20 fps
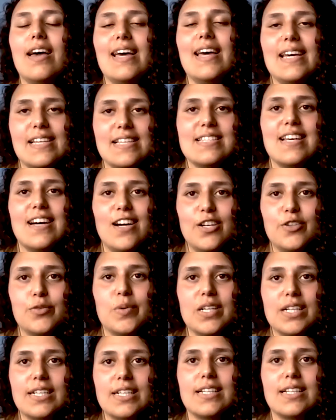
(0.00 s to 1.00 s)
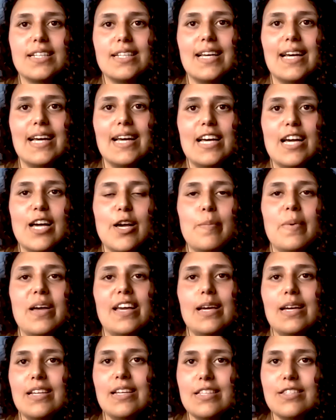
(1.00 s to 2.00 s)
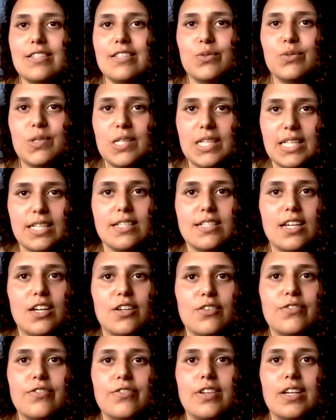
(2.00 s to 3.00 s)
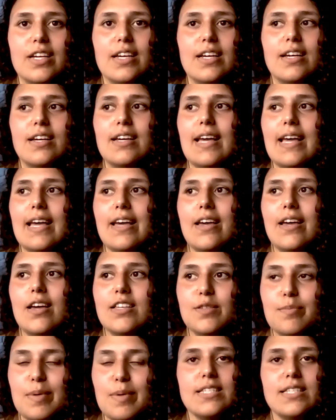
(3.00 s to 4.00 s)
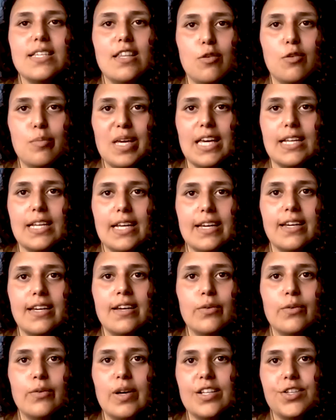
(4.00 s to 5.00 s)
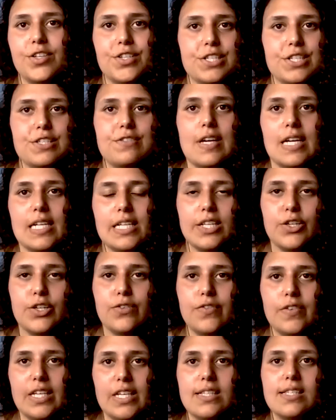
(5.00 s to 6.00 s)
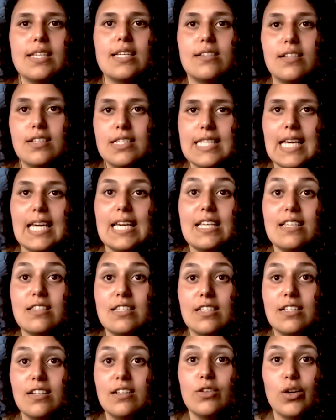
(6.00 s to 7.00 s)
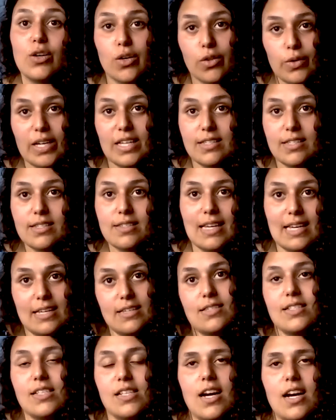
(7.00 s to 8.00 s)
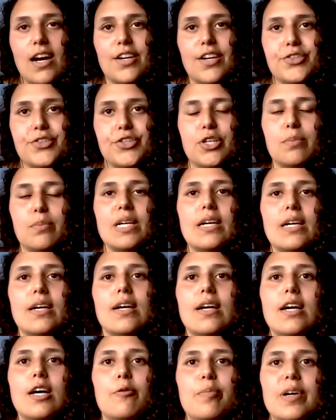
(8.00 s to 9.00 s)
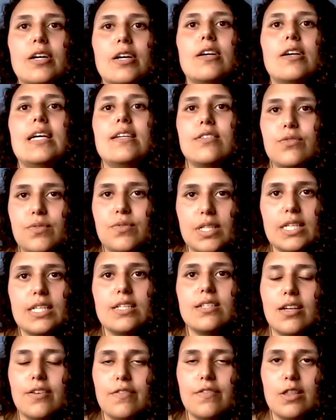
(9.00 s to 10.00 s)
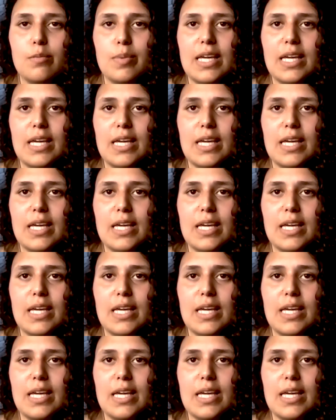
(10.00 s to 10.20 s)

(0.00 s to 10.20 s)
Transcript: it is hard work. It is really tough, especially in the beginning when you're just finding your feet. It does get easier, although it is still a hard job, but it is really tough in the